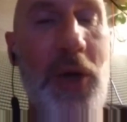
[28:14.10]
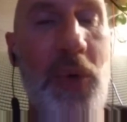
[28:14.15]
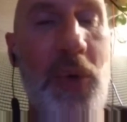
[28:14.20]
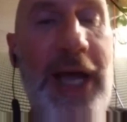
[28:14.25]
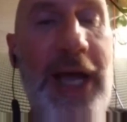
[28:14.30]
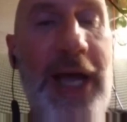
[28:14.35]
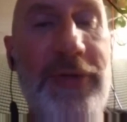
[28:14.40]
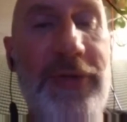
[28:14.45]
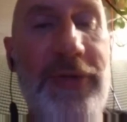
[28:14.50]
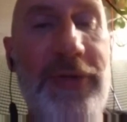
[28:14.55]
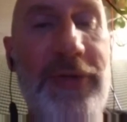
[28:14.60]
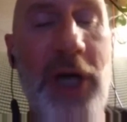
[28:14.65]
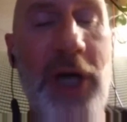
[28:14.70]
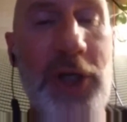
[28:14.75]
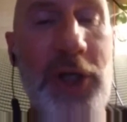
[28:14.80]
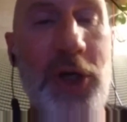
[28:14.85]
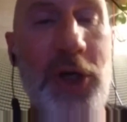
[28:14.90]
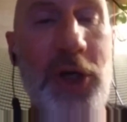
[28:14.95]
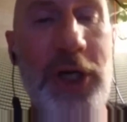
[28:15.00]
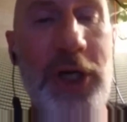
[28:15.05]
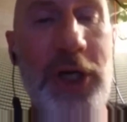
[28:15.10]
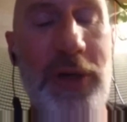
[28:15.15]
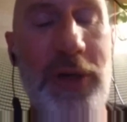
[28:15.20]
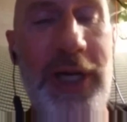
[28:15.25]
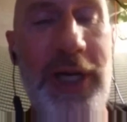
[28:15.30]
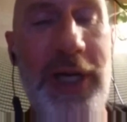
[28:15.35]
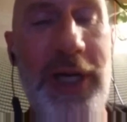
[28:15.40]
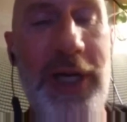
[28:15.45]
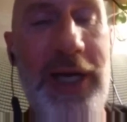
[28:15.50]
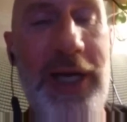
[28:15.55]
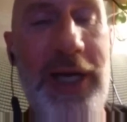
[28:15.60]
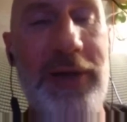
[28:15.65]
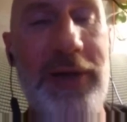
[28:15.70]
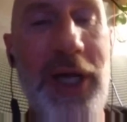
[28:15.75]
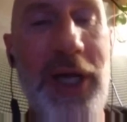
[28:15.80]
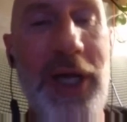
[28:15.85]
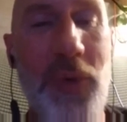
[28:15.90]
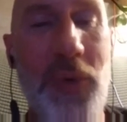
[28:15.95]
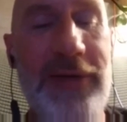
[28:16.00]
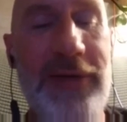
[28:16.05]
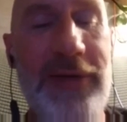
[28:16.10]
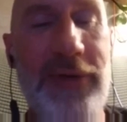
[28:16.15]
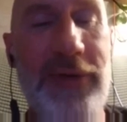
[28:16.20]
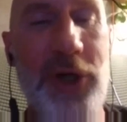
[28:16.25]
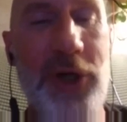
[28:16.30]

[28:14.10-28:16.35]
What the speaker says: When I ever when I ever